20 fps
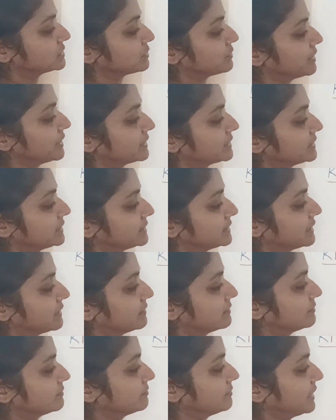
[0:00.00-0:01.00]
square theta.
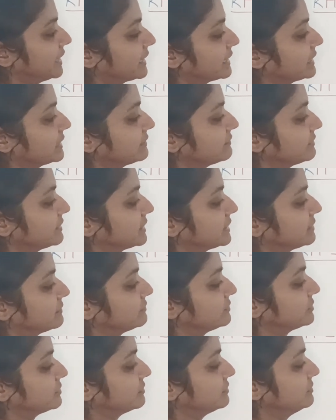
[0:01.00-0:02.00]
Bracket will give
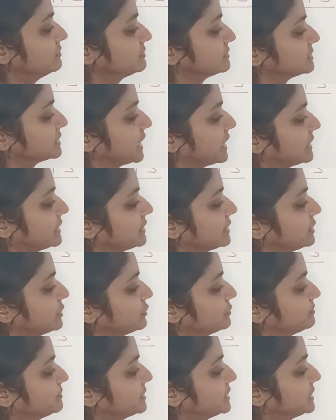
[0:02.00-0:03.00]
you sin
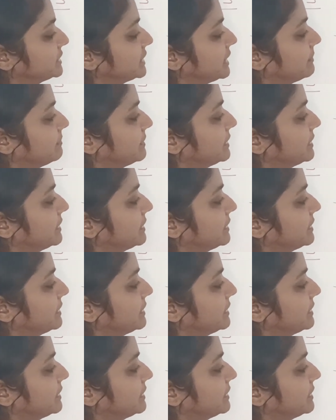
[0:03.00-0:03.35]
cube theta